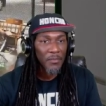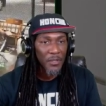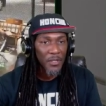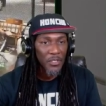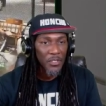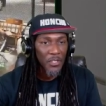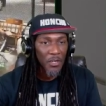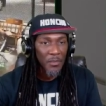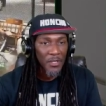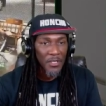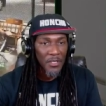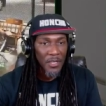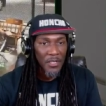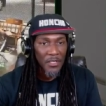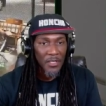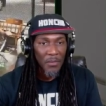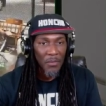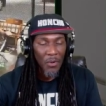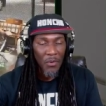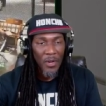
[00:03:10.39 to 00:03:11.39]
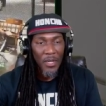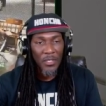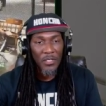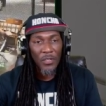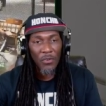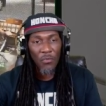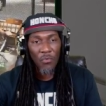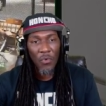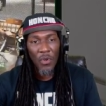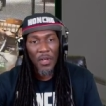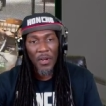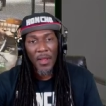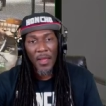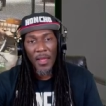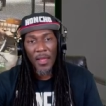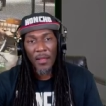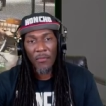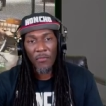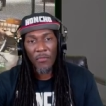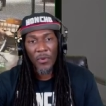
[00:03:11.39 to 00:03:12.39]
But this gentleman says Democrats should run
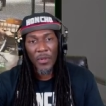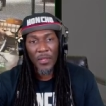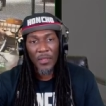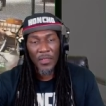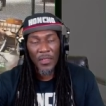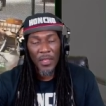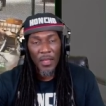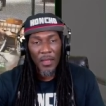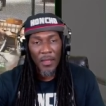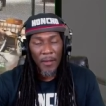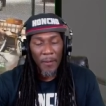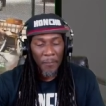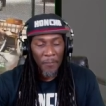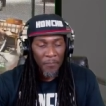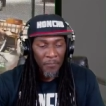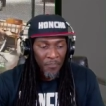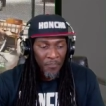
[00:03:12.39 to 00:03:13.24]
everything.